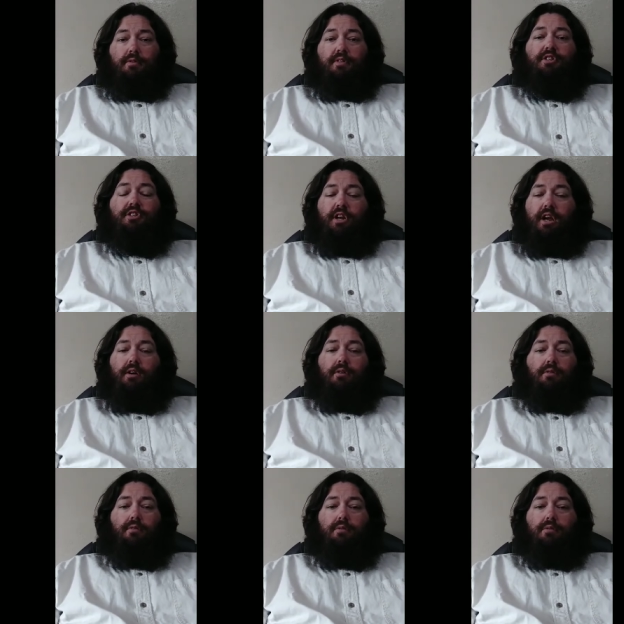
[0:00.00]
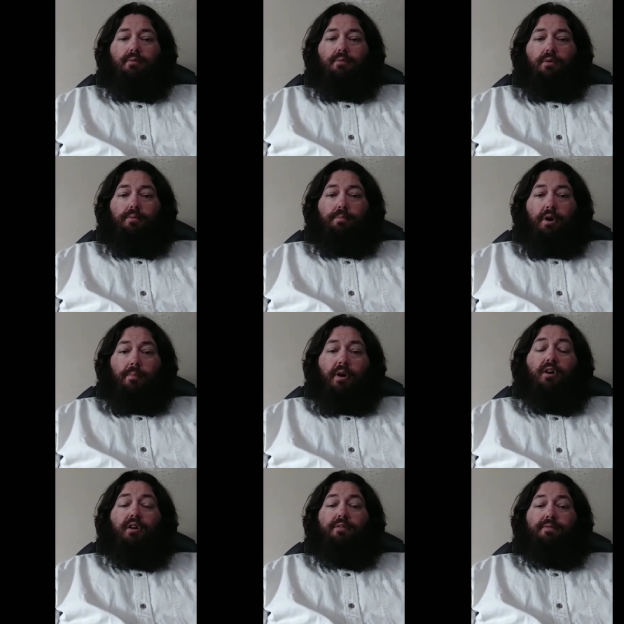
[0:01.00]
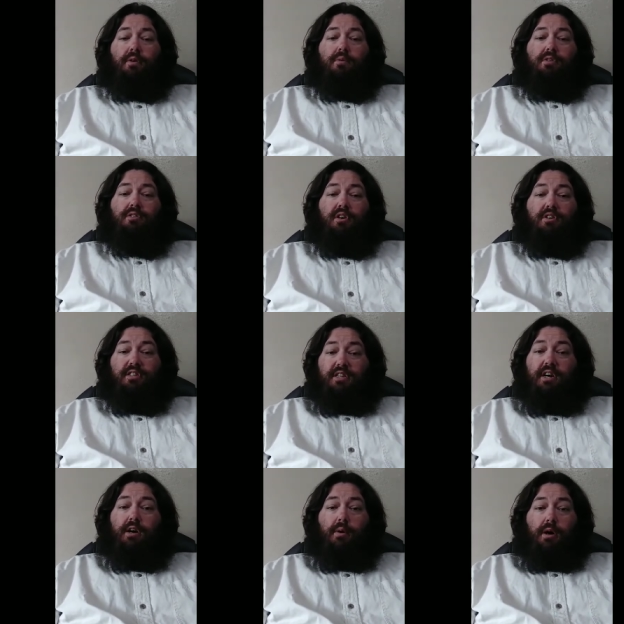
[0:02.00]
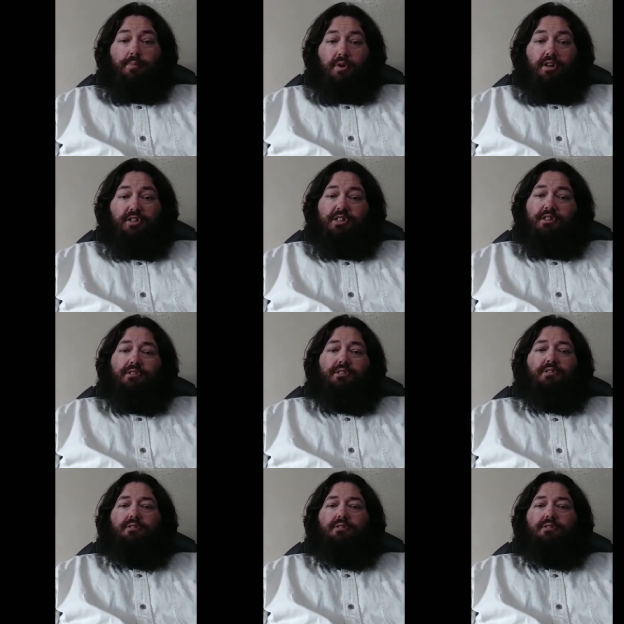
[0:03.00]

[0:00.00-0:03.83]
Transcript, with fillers: This channel will primarily focus on DIY projects,